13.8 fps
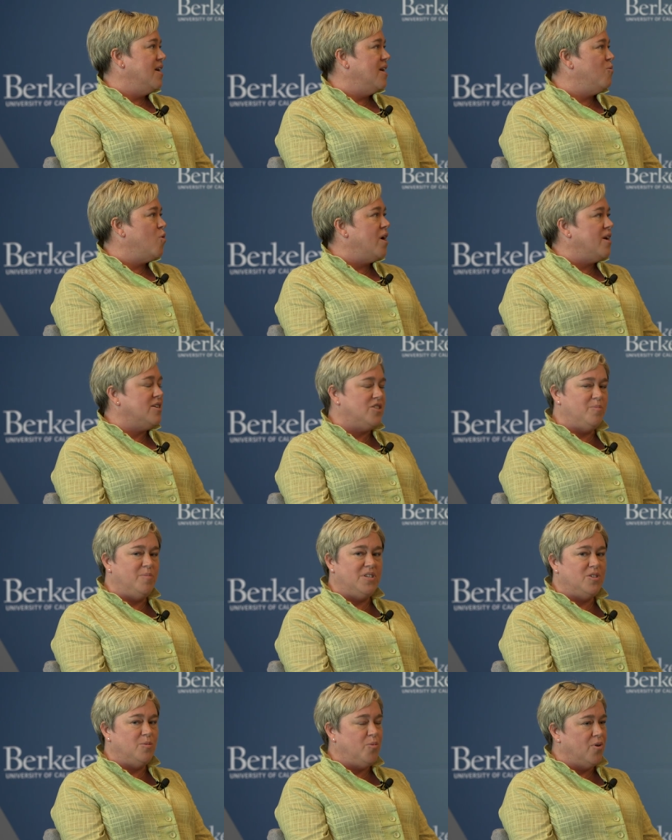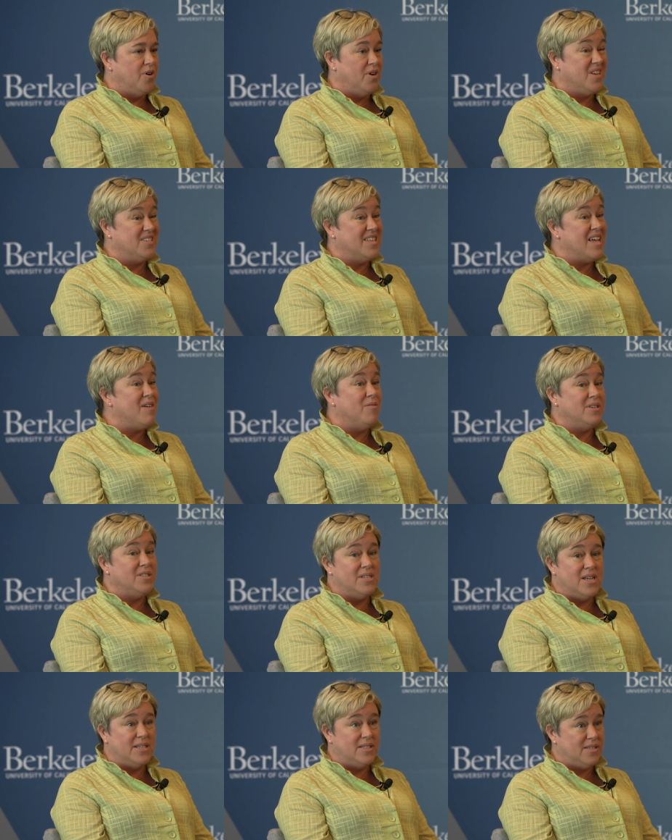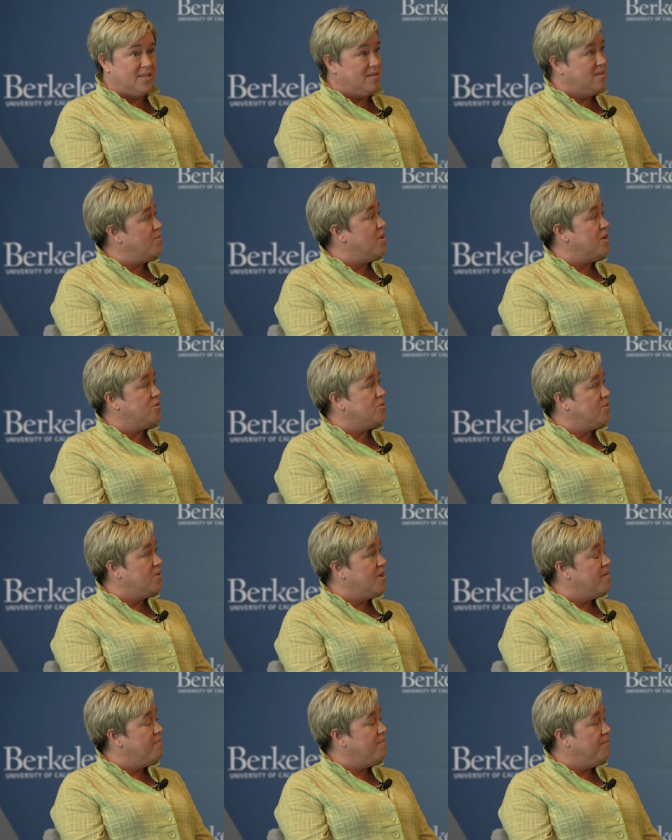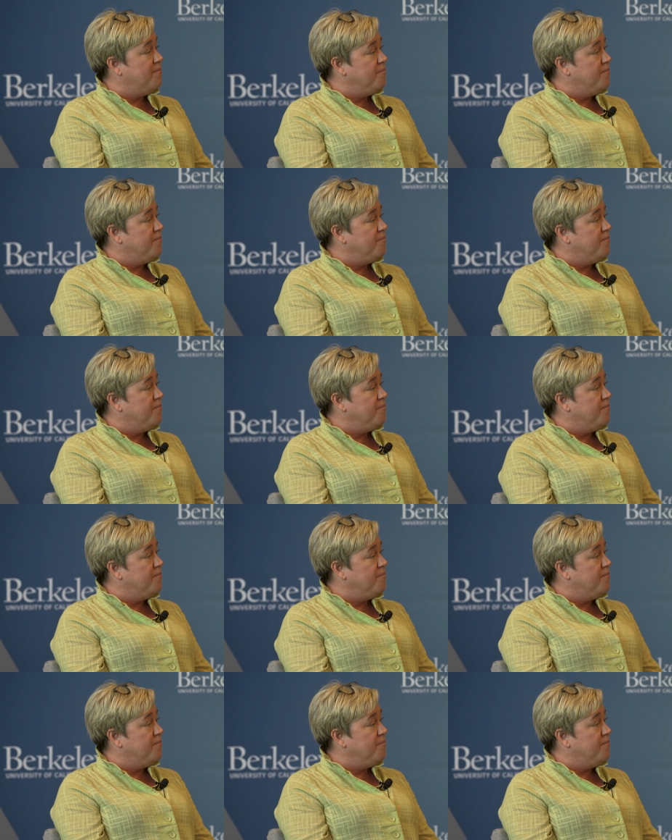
and why it should be supported, because that resonates the most with them.